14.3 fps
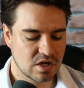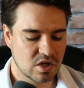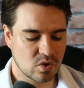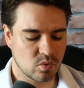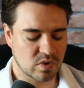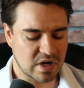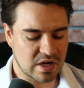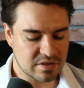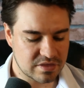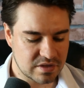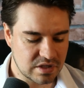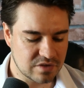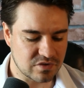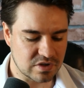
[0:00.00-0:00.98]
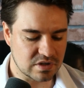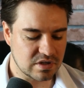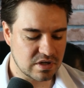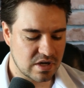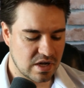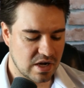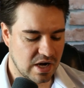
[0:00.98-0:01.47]
when I think of it
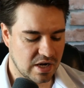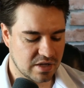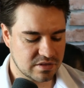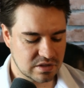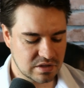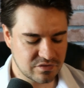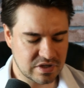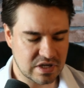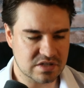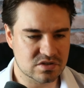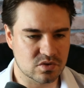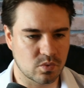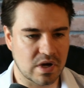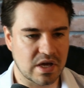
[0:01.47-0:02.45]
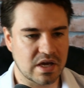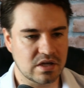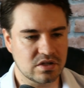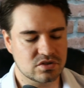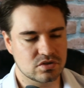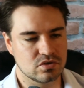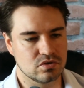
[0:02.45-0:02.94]
as a way
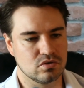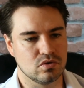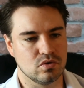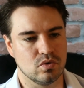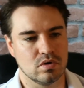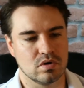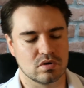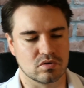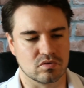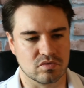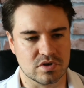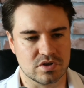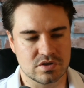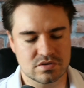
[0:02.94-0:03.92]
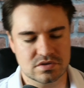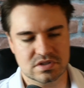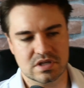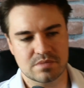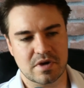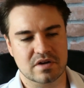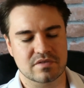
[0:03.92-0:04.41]
to reduce the
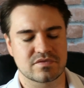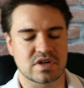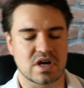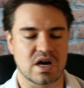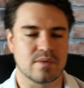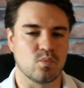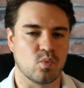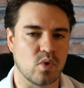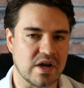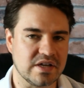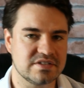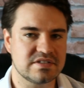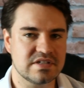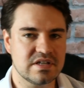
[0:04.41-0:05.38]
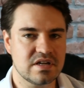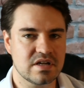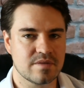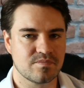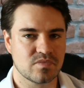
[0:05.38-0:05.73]
amount of time wasted